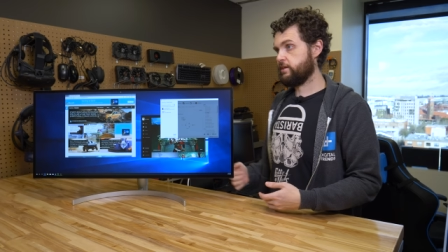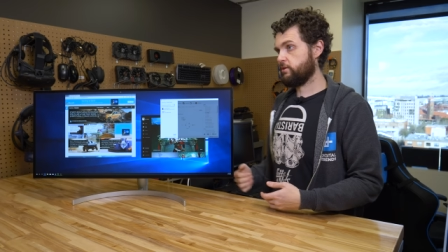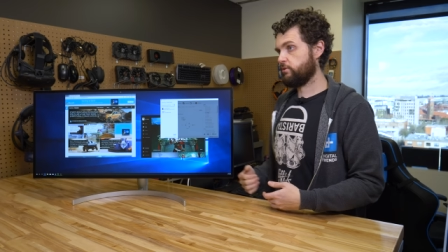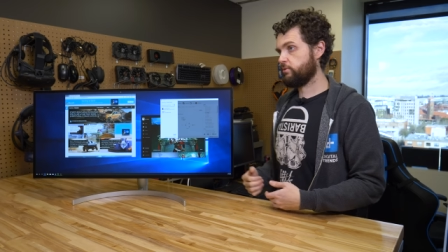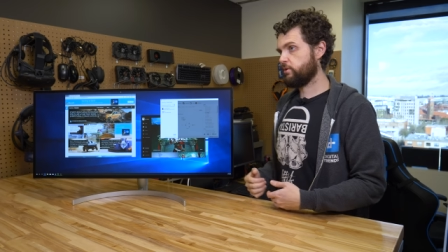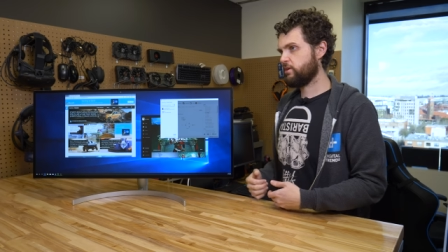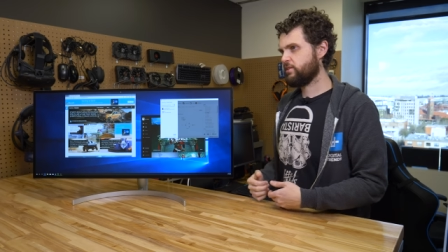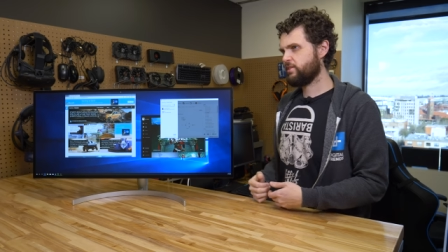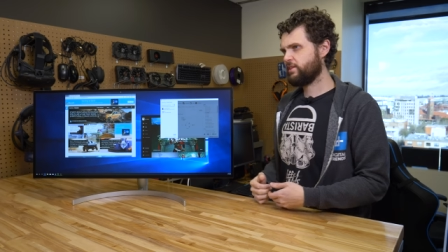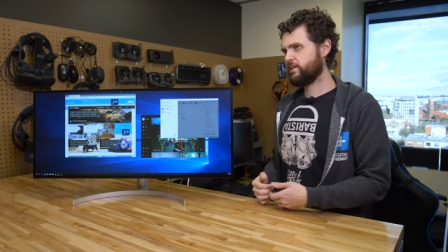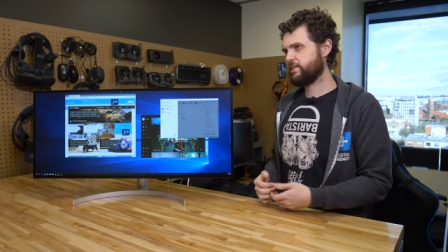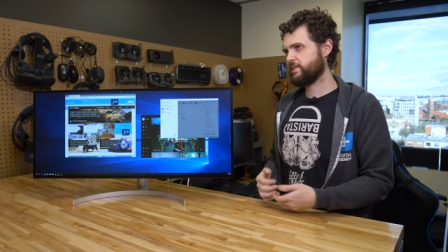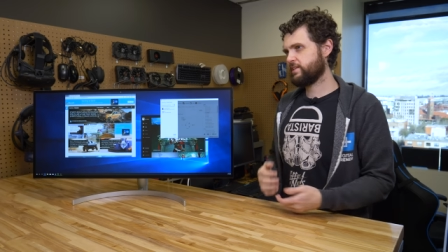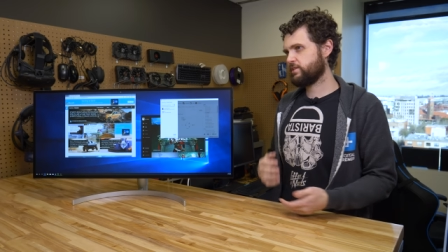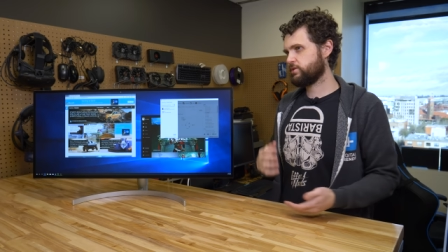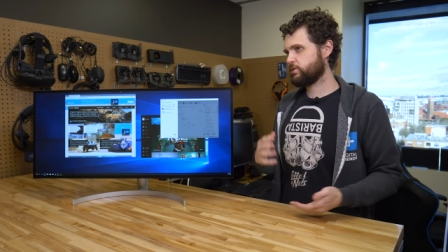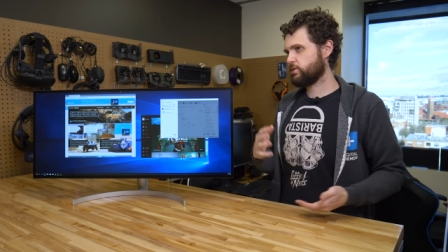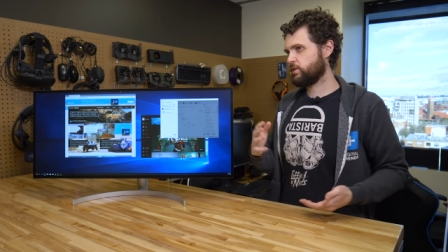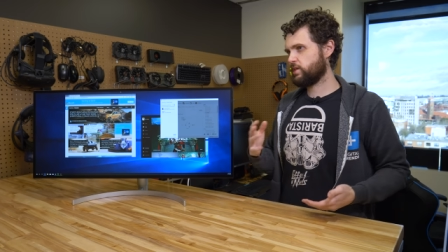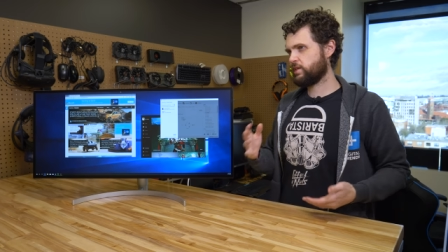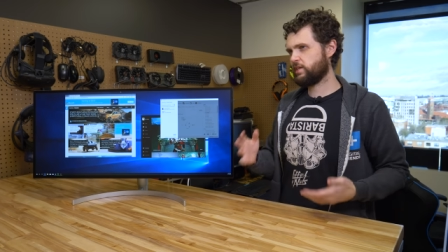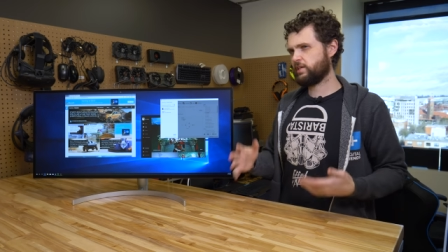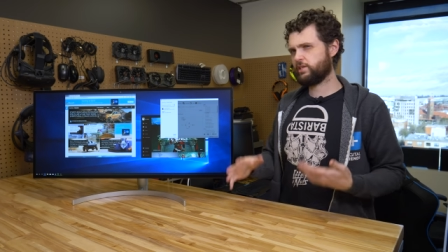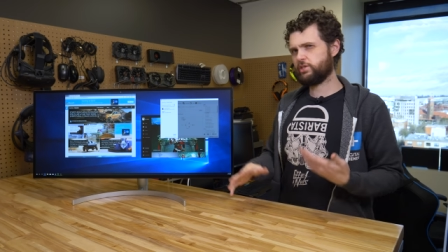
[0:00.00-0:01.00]
The only thing that's
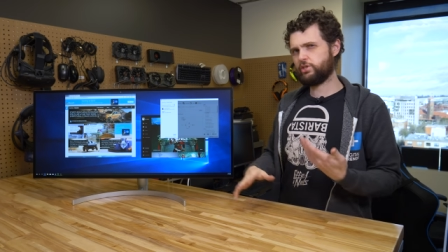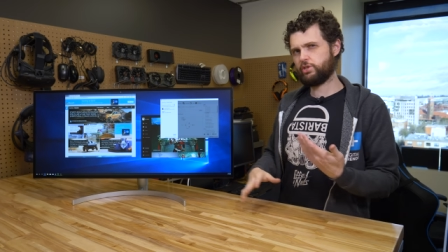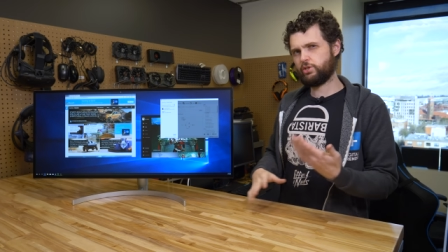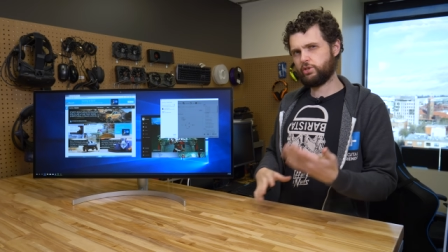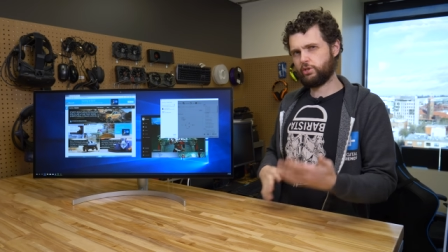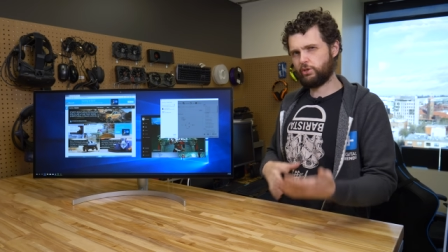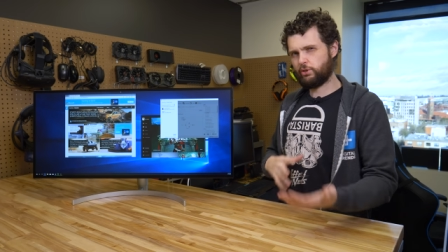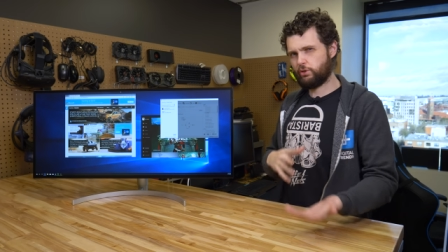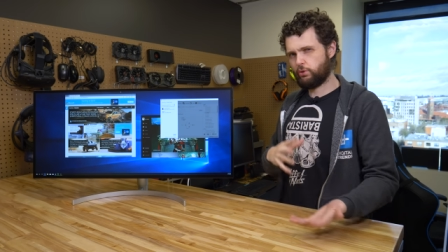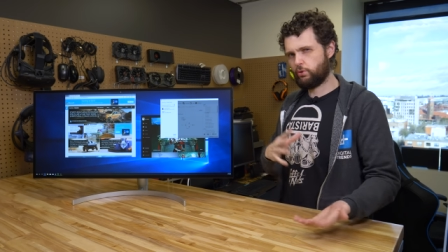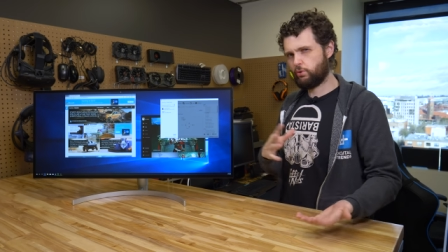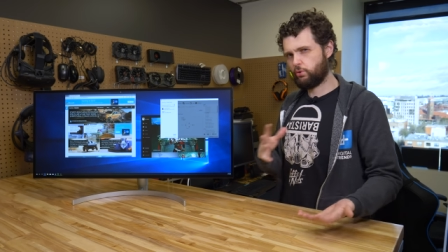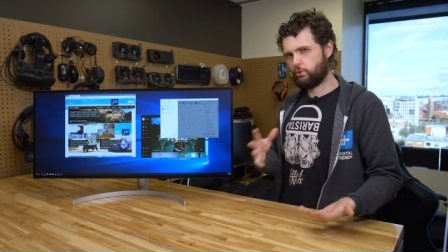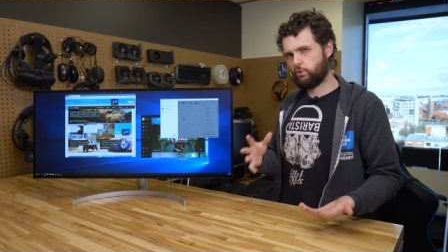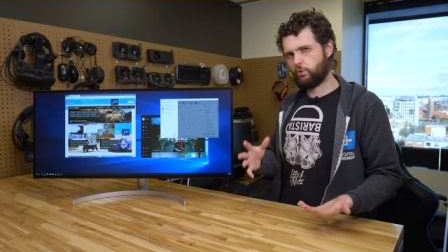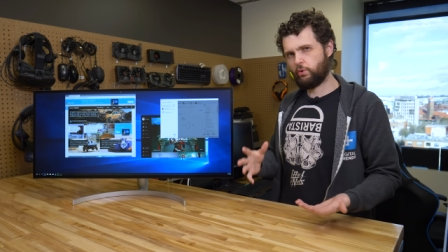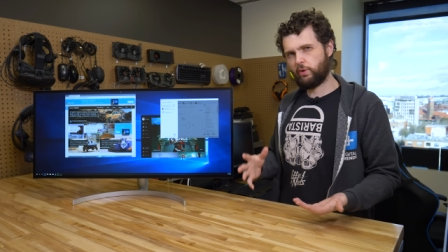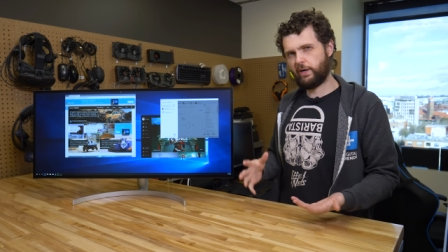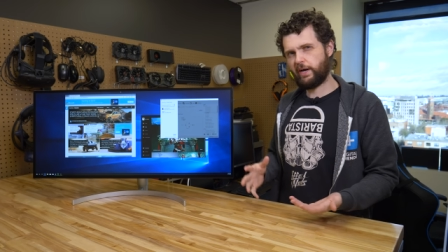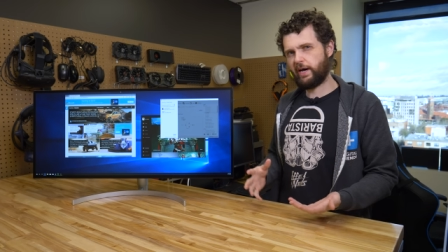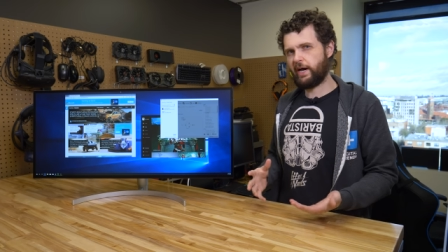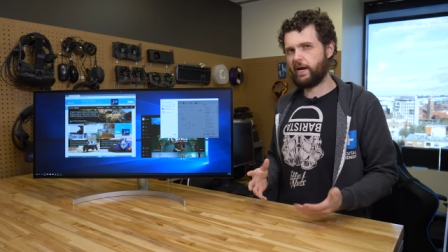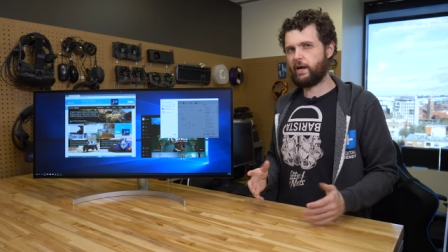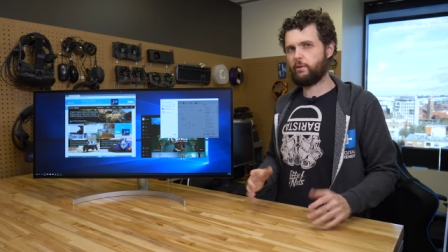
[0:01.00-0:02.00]
gonna get
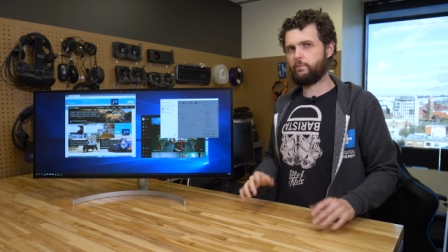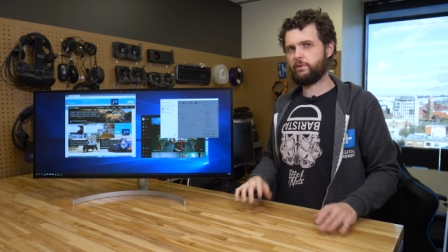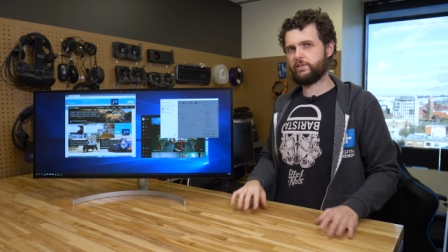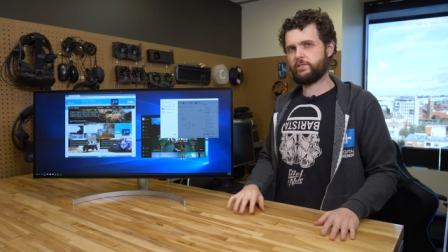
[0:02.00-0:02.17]
you a higher